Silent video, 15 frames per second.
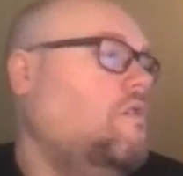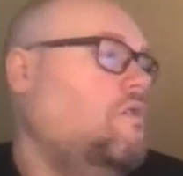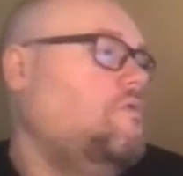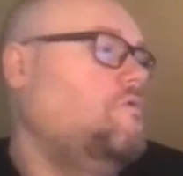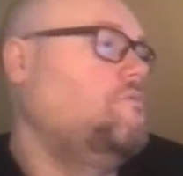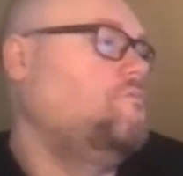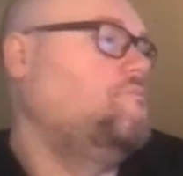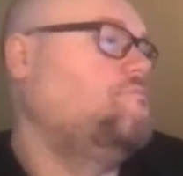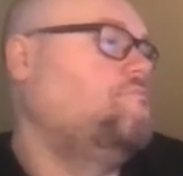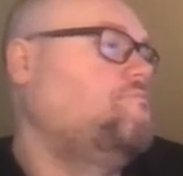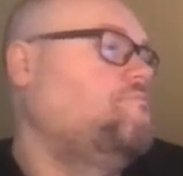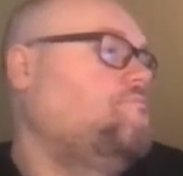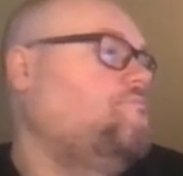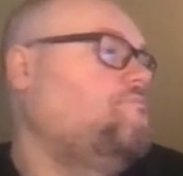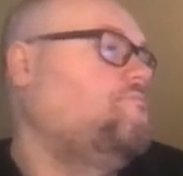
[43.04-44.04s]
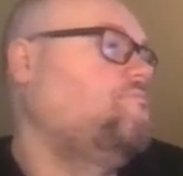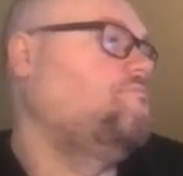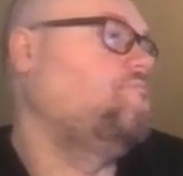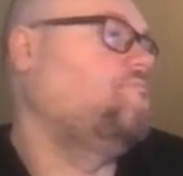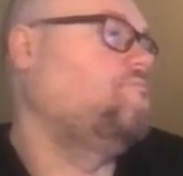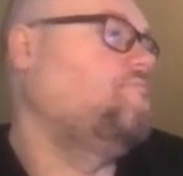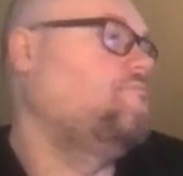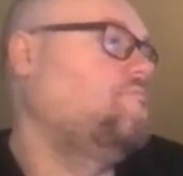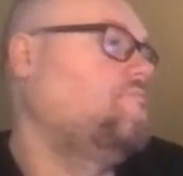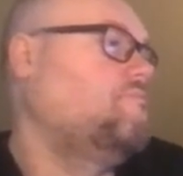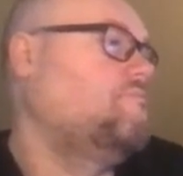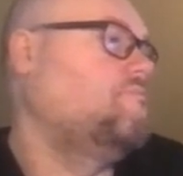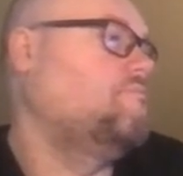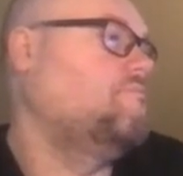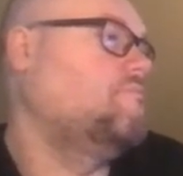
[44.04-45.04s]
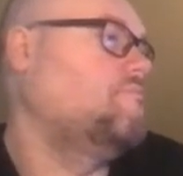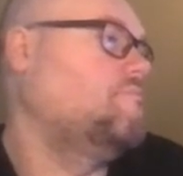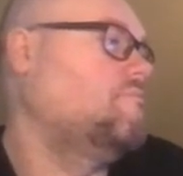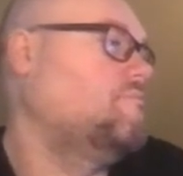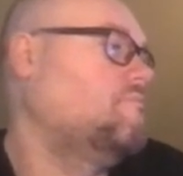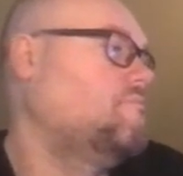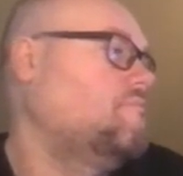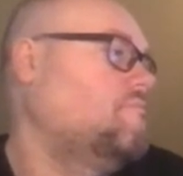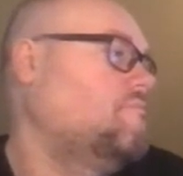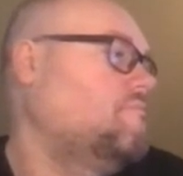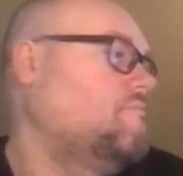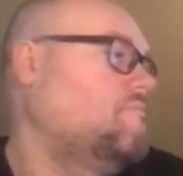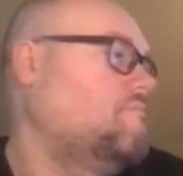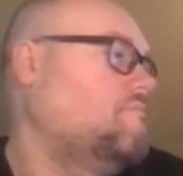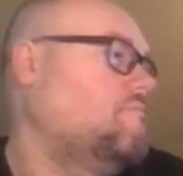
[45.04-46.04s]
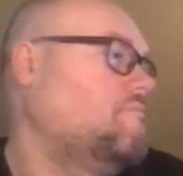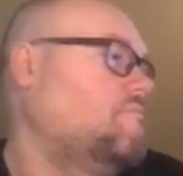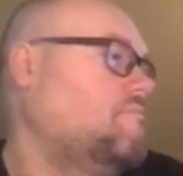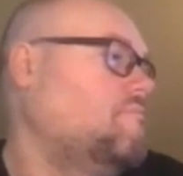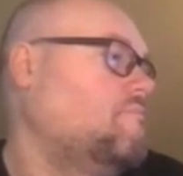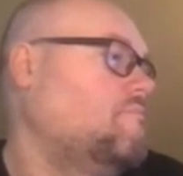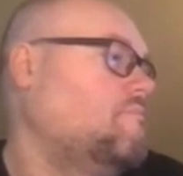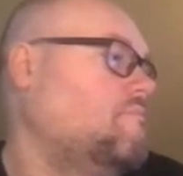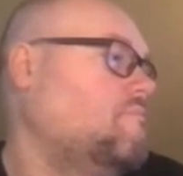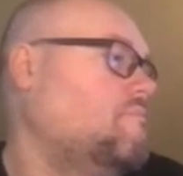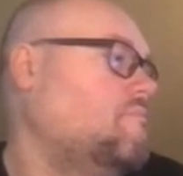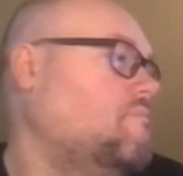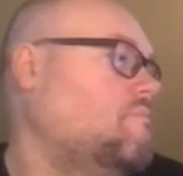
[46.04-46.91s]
This person isn't speaking.